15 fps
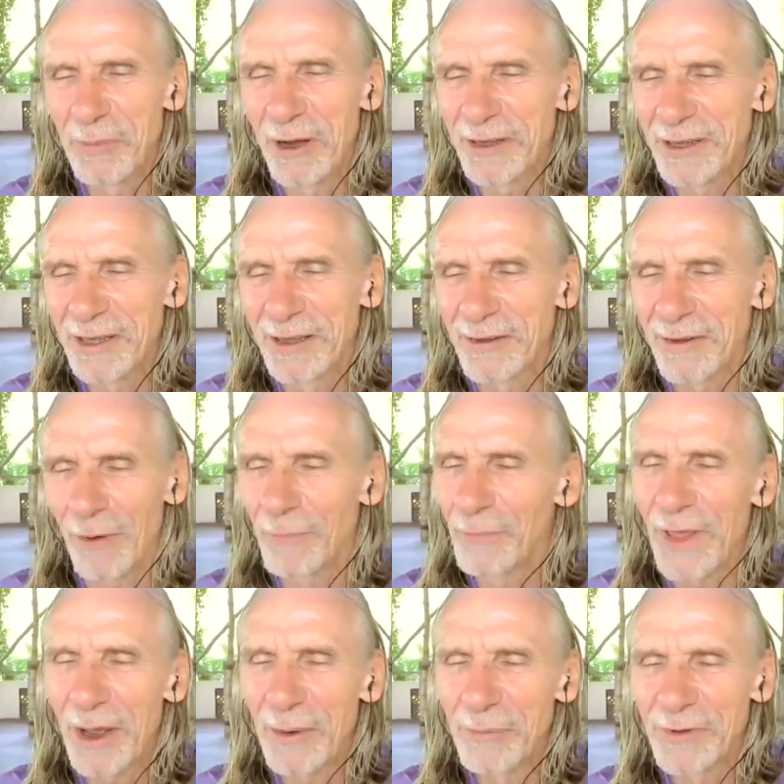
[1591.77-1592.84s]
but
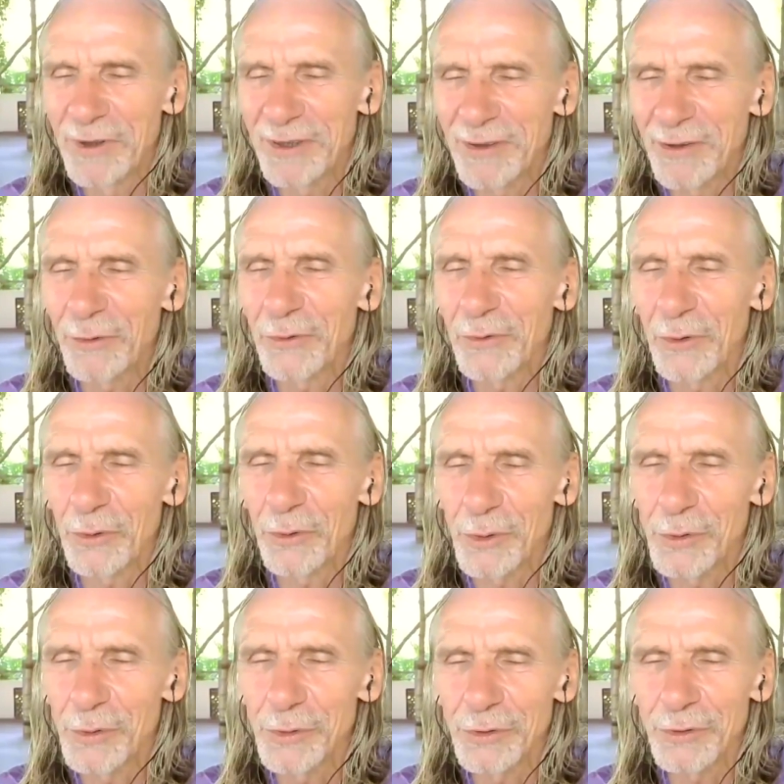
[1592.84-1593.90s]
sometimes it's also
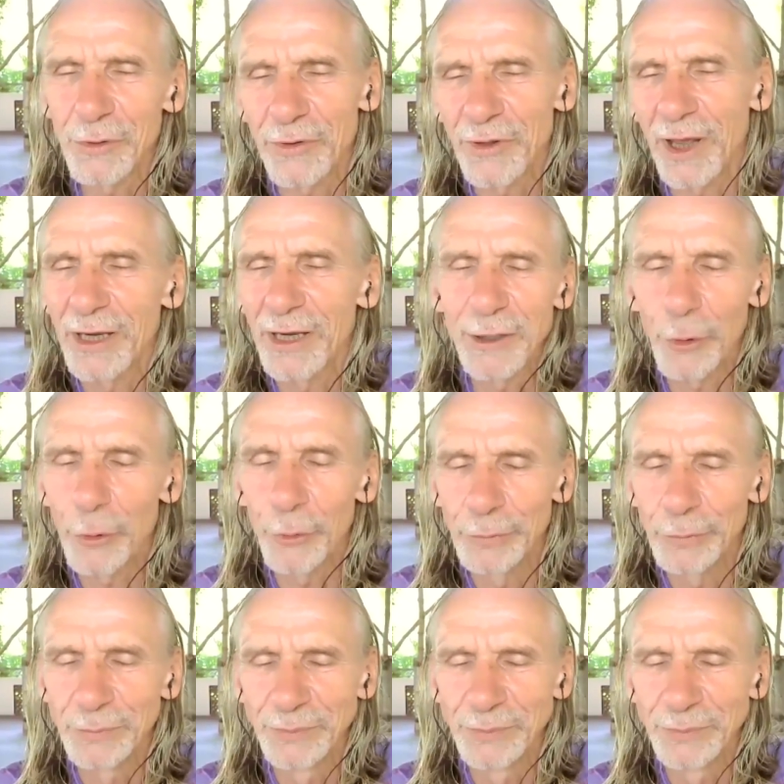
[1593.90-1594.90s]
good to say no.